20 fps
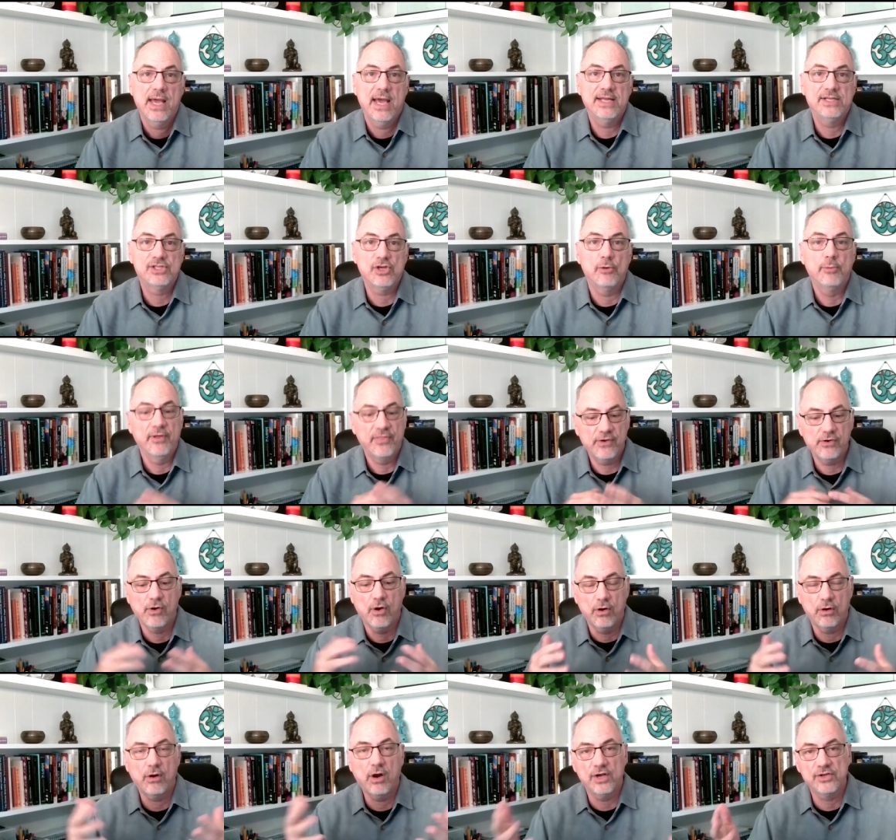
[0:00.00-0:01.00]
and so, but
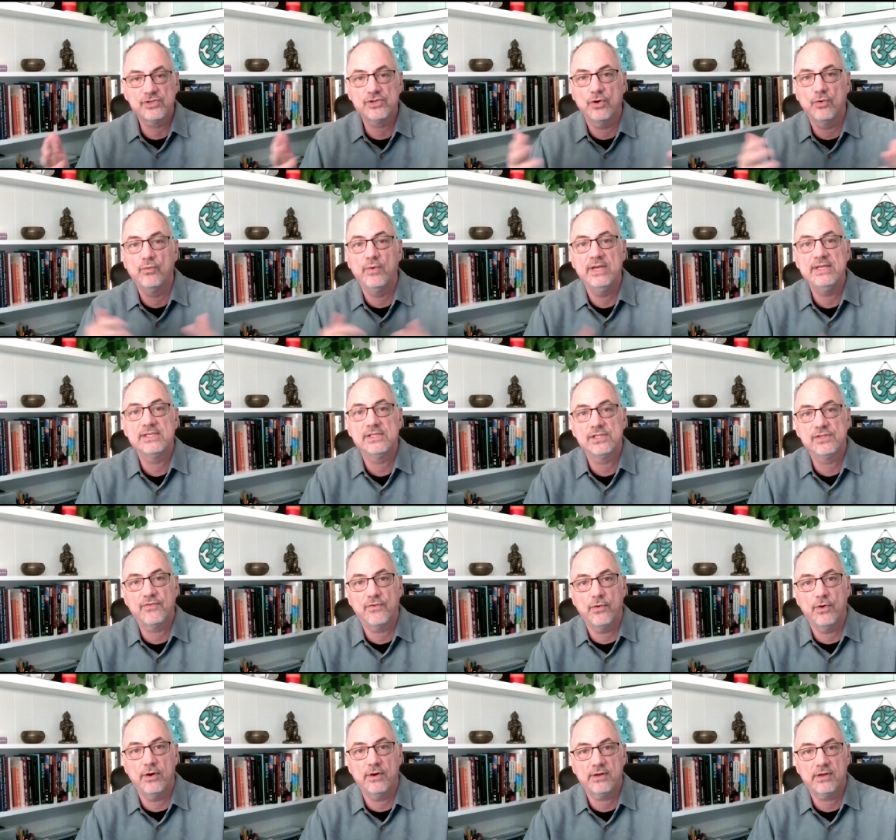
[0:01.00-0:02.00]
there are also reasons
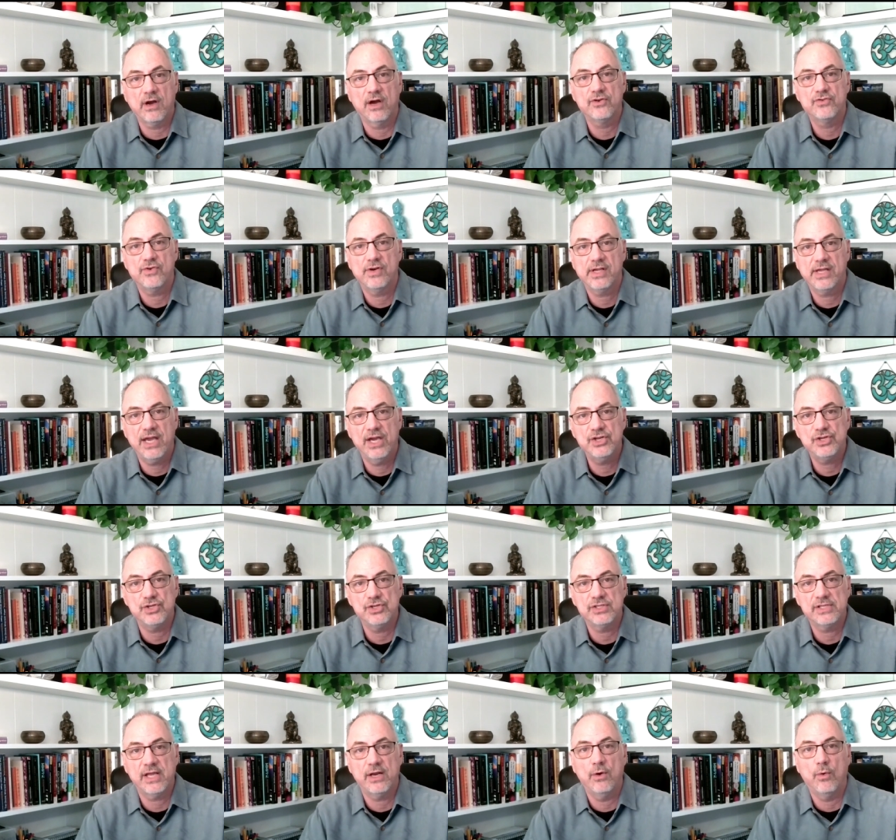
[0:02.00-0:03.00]
for
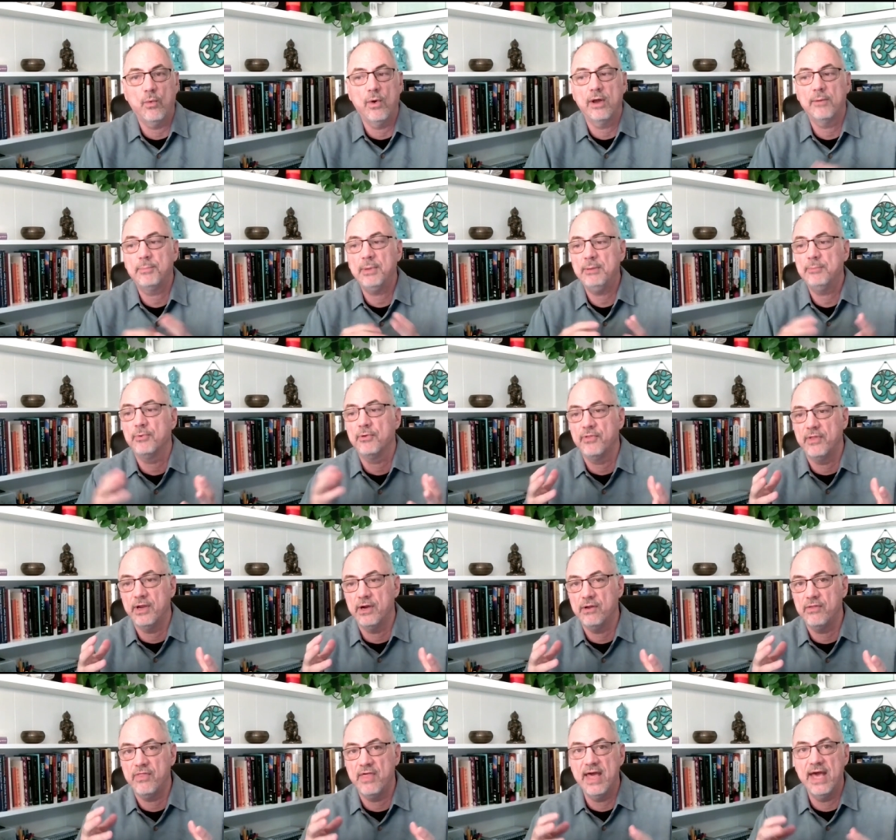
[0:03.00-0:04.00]
contraindications. They don't want people
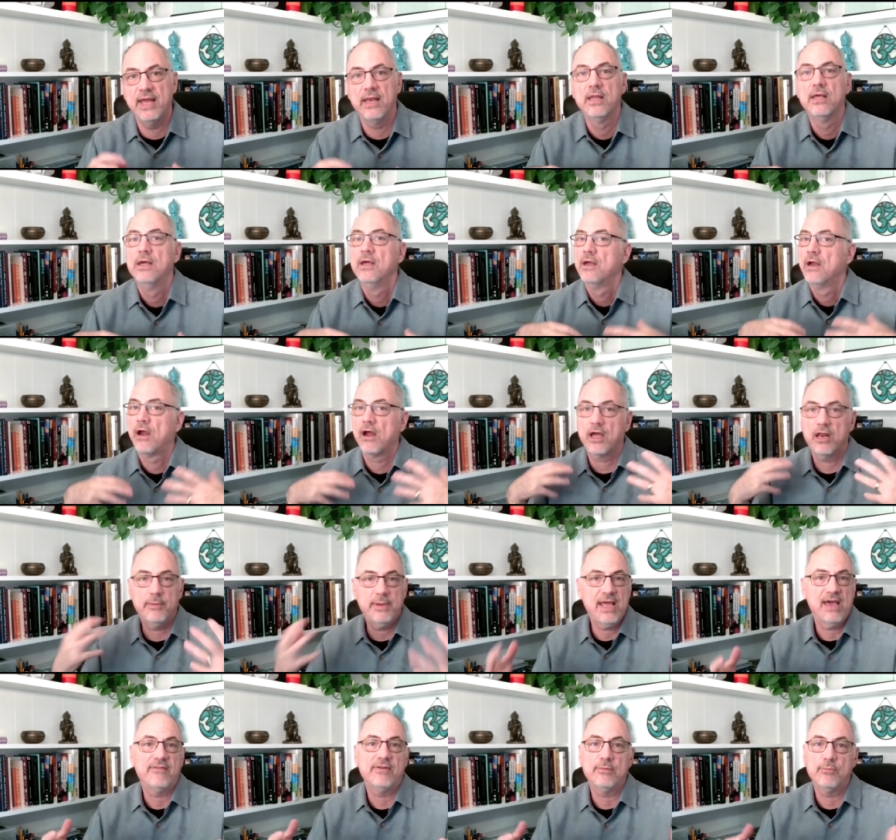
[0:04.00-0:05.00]
there that are going
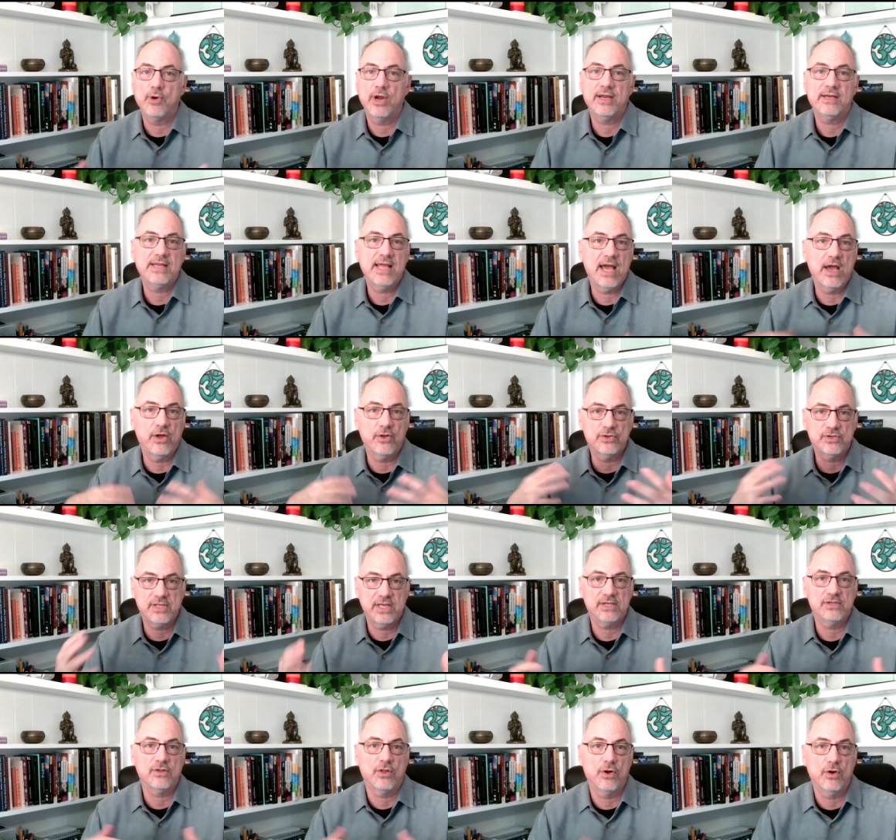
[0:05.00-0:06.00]
to be having breakdowns,
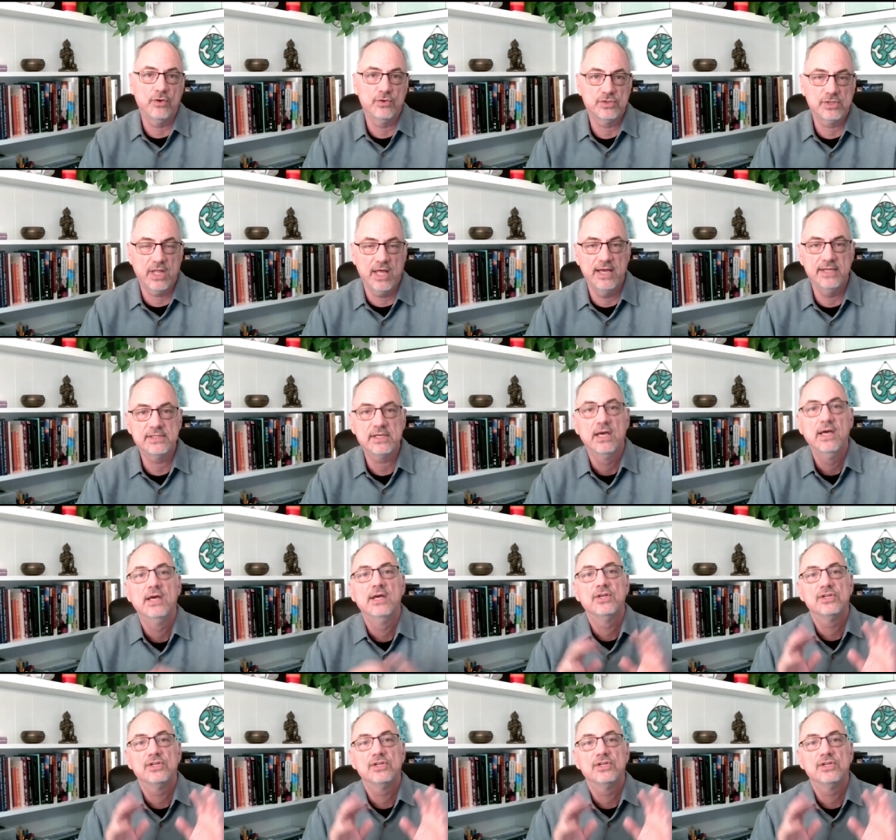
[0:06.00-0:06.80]
things along those lines.